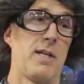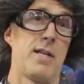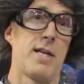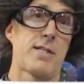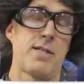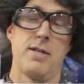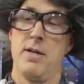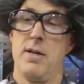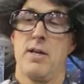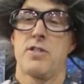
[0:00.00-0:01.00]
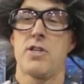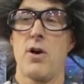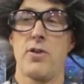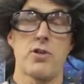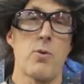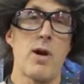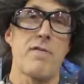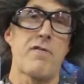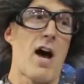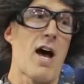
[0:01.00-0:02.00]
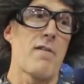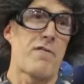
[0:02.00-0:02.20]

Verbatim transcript: in this. So the twenty-five